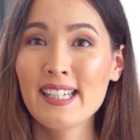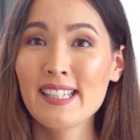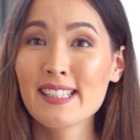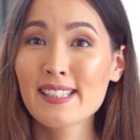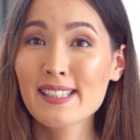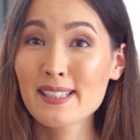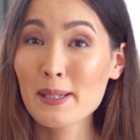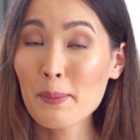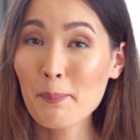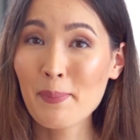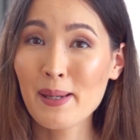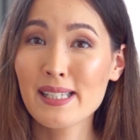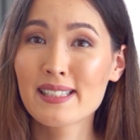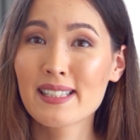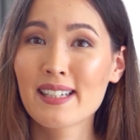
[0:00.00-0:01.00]
It is an
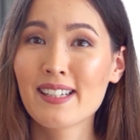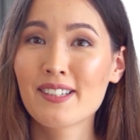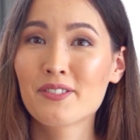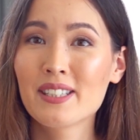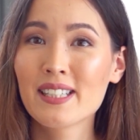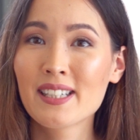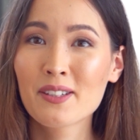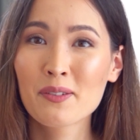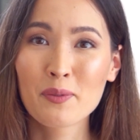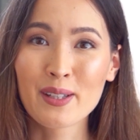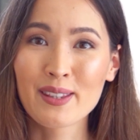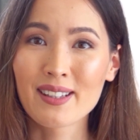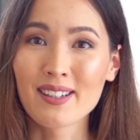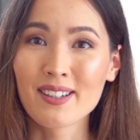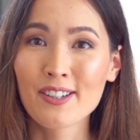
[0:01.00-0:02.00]
amazing ingredient
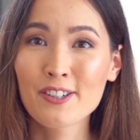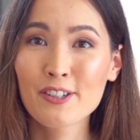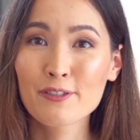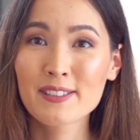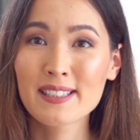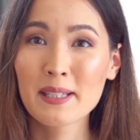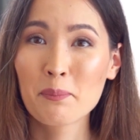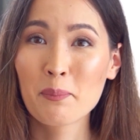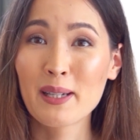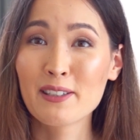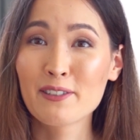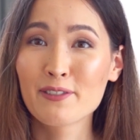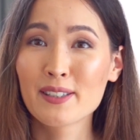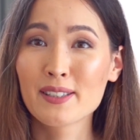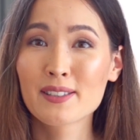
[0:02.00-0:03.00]
with a lot of skin
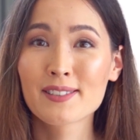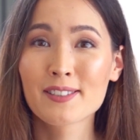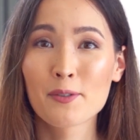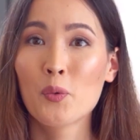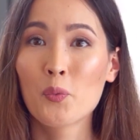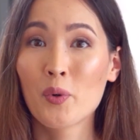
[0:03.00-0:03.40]
benefits.